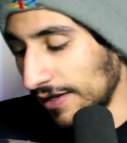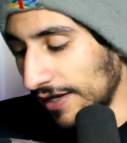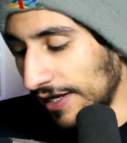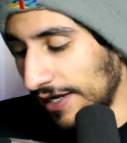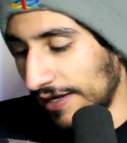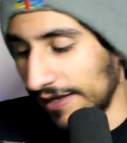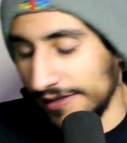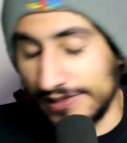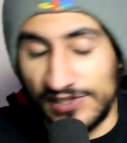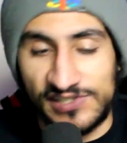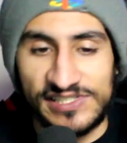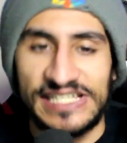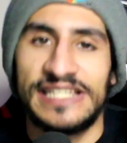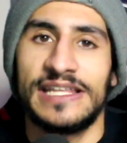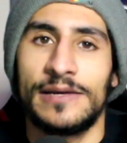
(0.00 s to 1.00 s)
To
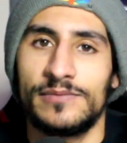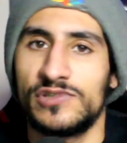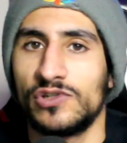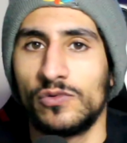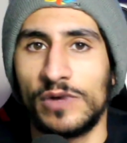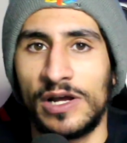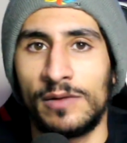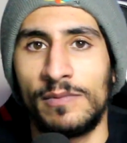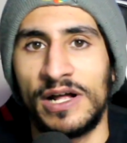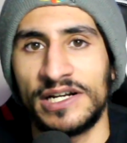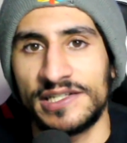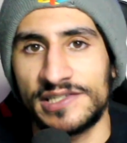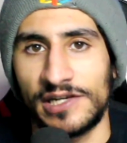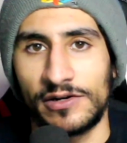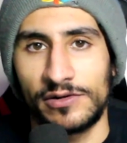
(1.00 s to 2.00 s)
see them do well
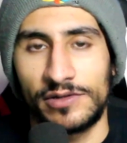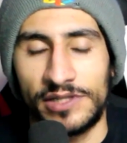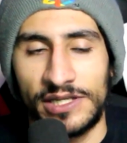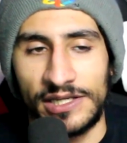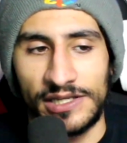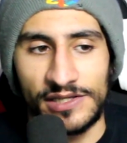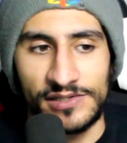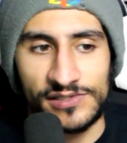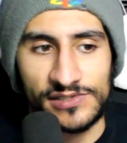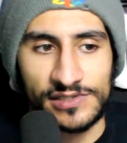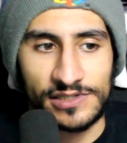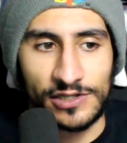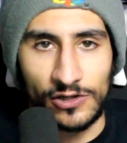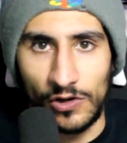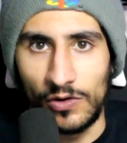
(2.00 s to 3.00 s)
monetarily
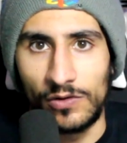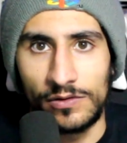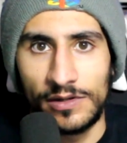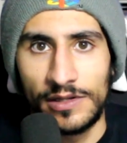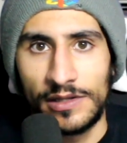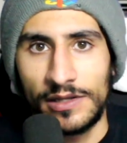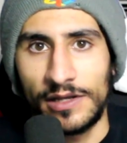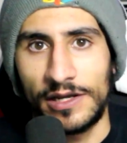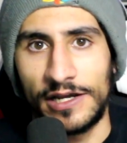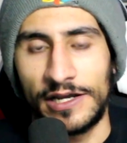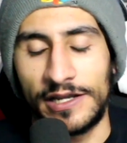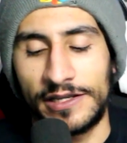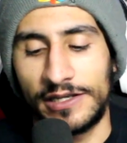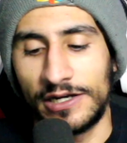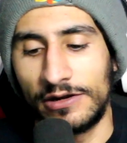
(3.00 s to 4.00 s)
is the goal.
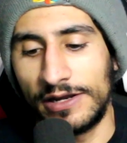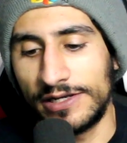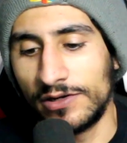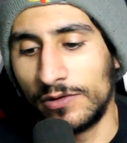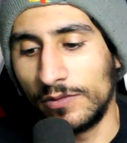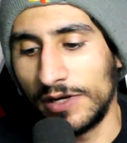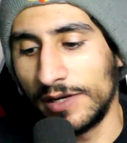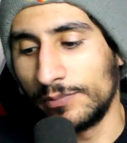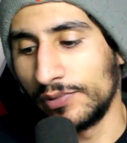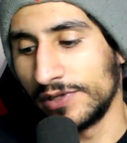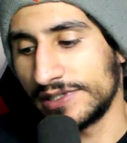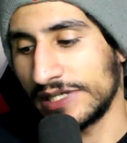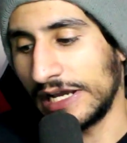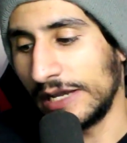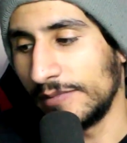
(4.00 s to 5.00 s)
I don't want to
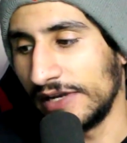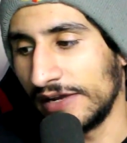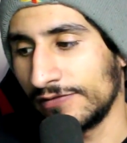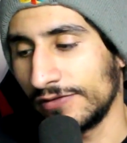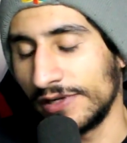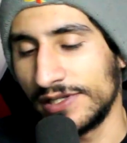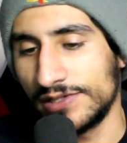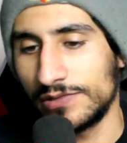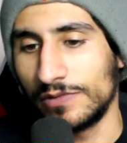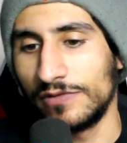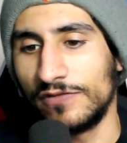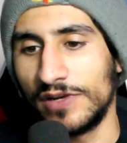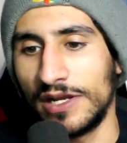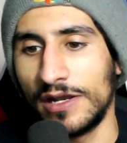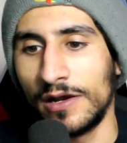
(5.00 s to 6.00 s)
put time and effort into
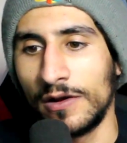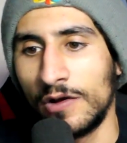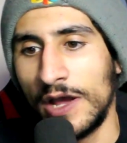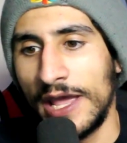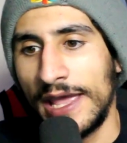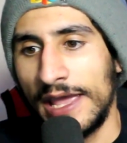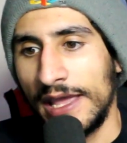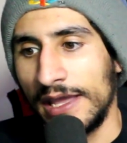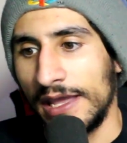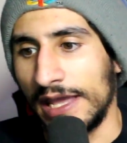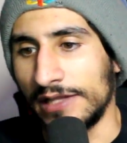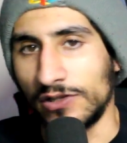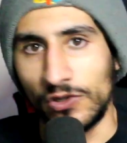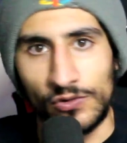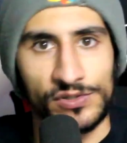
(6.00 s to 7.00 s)
a video
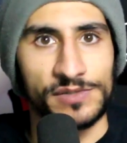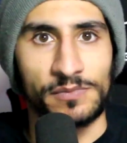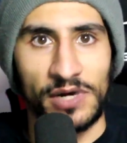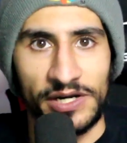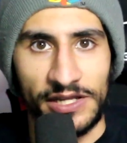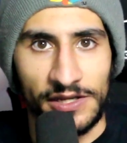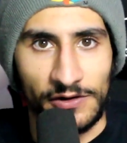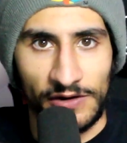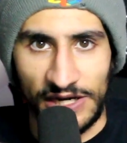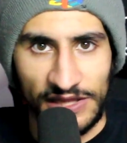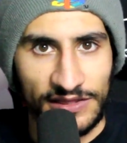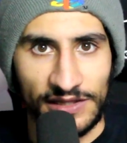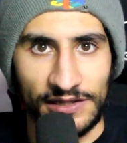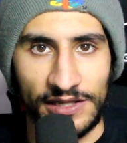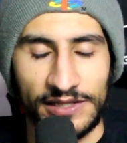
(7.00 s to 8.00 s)
and lose money or
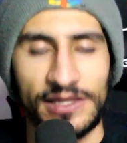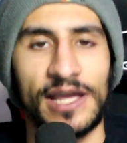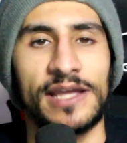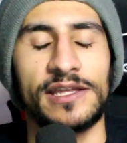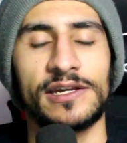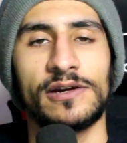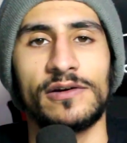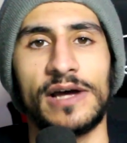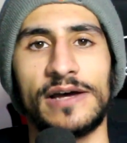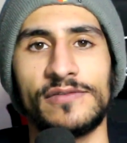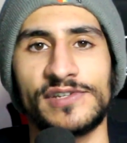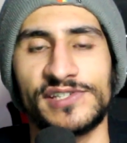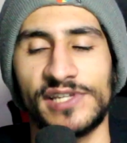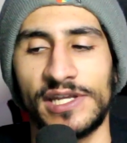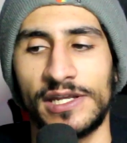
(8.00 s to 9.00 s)
anything like that.
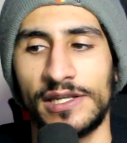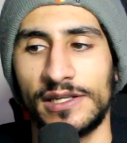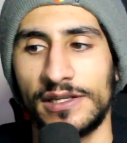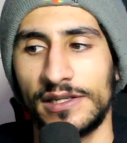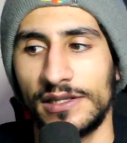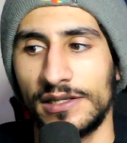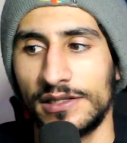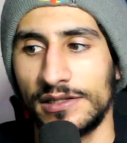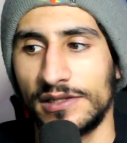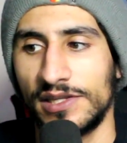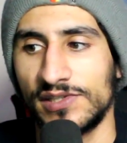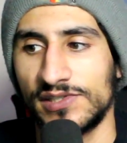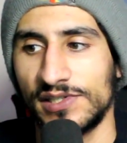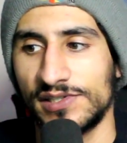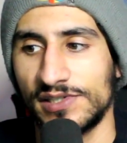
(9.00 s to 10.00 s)
Obviously
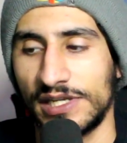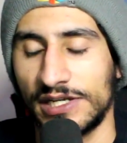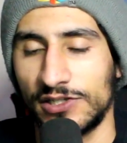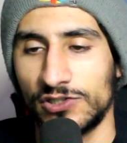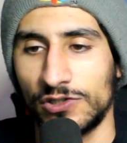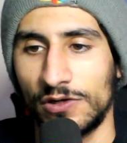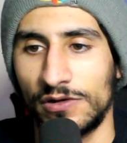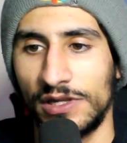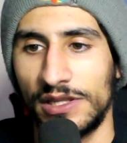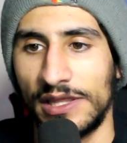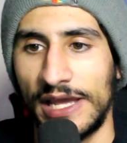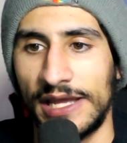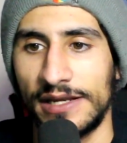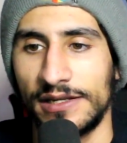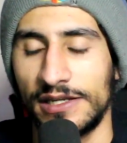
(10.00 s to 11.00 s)
this is like a journey
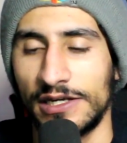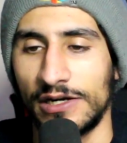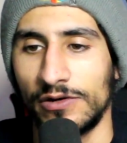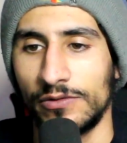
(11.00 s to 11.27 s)
that,